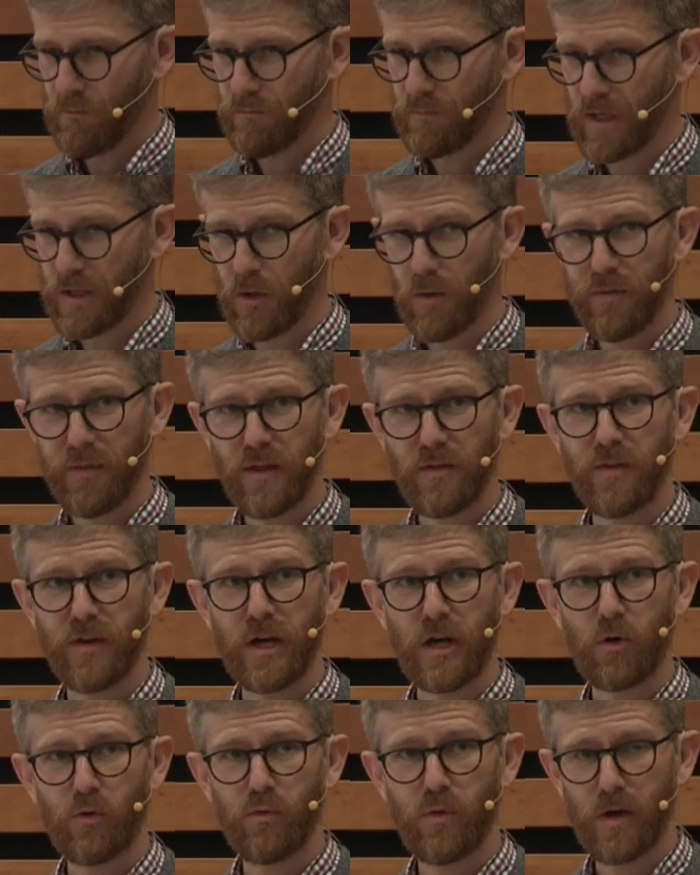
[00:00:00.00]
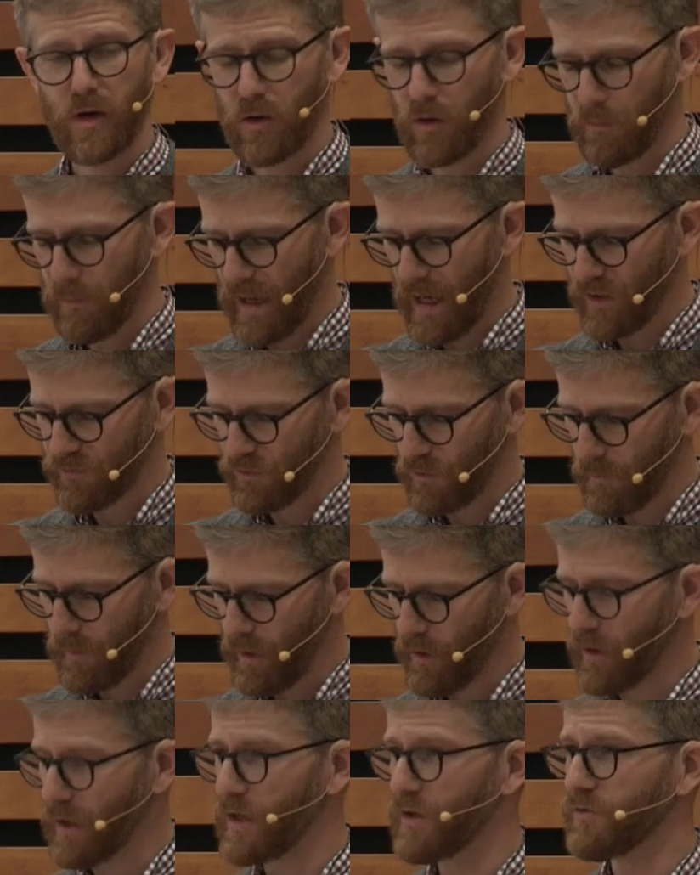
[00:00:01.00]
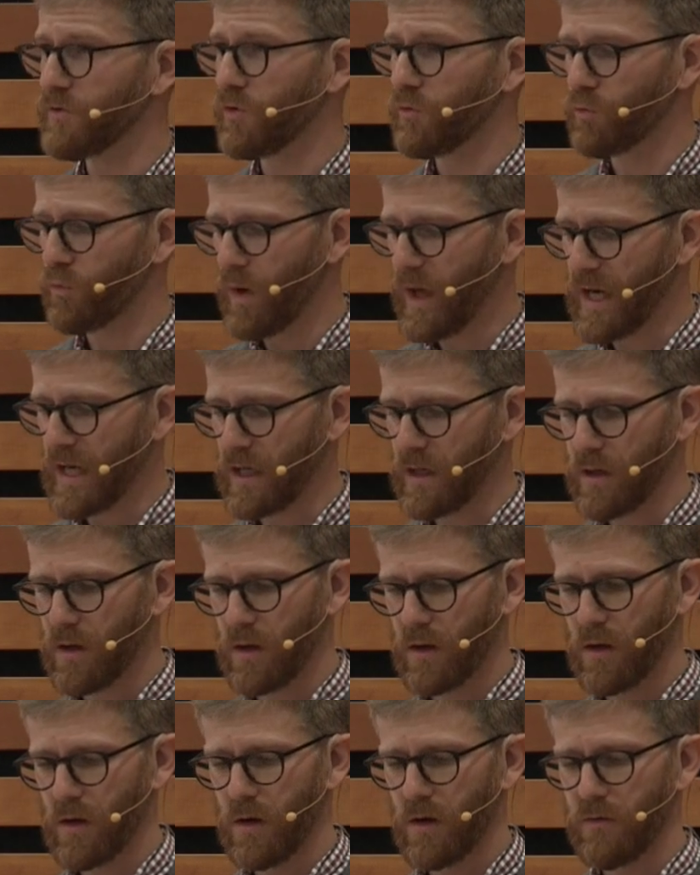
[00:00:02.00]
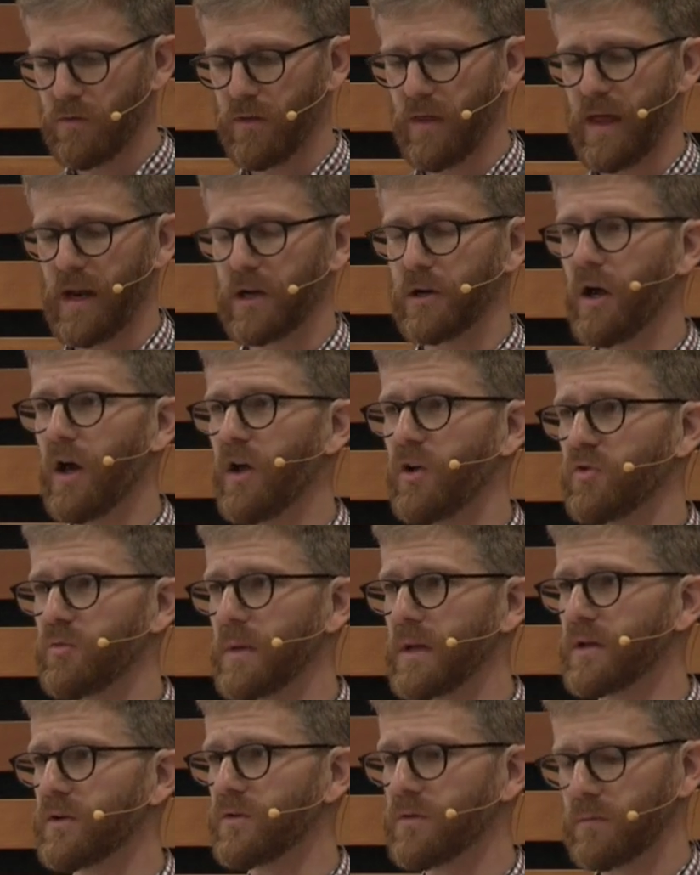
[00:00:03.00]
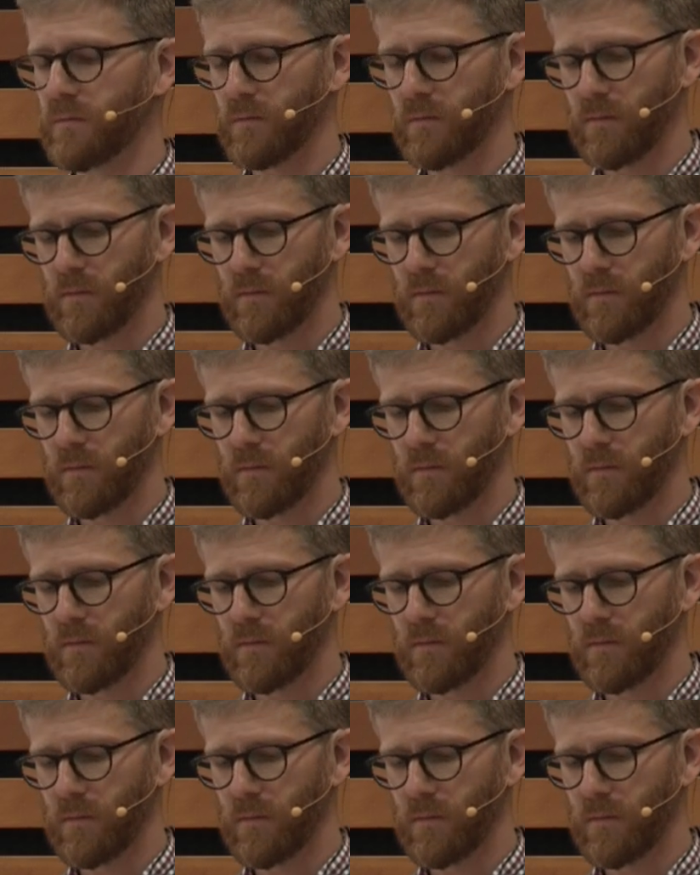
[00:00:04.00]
And I don't think that a critical mass of Americans is ready for that acknowledgement.